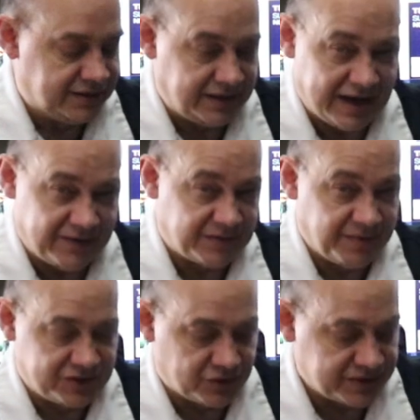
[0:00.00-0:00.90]
you have to
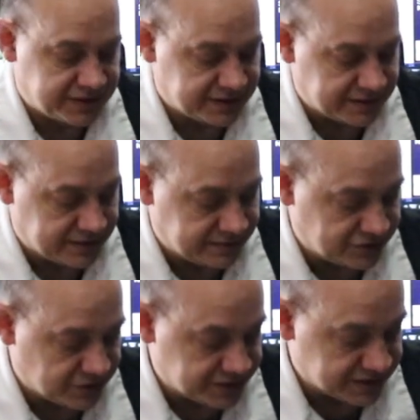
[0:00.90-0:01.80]
make choices, and
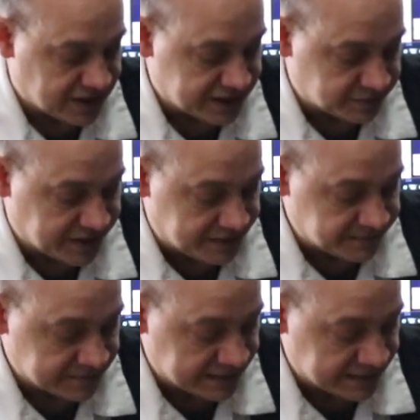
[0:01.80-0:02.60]
choices cost money.